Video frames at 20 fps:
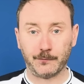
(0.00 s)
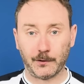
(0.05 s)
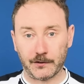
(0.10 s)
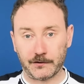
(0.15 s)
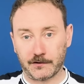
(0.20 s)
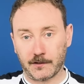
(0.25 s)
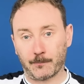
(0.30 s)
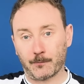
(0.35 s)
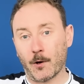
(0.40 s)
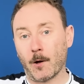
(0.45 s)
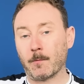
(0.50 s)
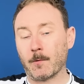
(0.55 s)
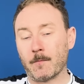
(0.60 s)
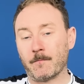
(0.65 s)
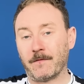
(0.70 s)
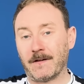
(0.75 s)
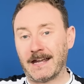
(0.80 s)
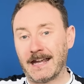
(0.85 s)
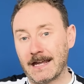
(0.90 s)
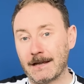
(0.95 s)
But the problem
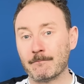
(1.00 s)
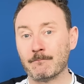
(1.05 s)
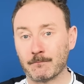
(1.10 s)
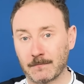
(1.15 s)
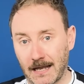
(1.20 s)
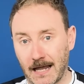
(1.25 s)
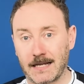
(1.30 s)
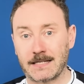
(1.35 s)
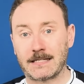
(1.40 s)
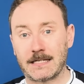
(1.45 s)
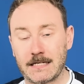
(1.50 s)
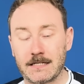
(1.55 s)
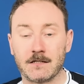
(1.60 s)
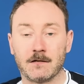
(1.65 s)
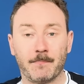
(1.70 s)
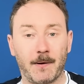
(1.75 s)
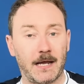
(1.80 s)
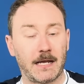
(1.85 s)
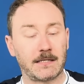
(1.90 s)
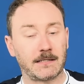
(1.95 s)
for him last season,
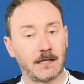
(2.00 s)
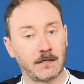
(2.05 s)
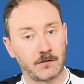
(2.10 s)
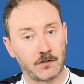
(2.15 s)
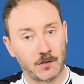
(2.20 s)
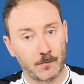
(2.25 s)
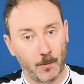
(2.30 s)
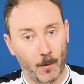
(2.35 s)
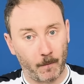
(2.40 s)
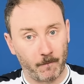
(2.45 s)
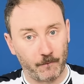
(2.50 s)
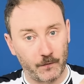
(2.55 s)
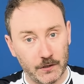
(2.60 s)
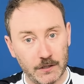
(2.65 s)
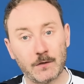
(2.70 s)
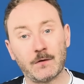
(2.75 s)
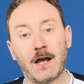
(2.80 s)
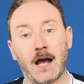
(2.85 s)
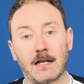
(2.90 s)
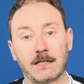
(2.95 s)
and by extension the problem for
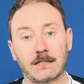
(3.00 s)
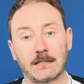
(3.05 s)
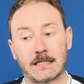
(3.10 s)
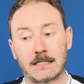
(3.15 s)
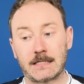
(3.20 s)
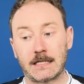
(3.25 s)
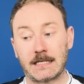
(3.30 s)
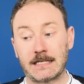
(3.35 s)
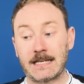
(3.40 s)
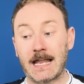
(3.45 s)
Newcastle, is that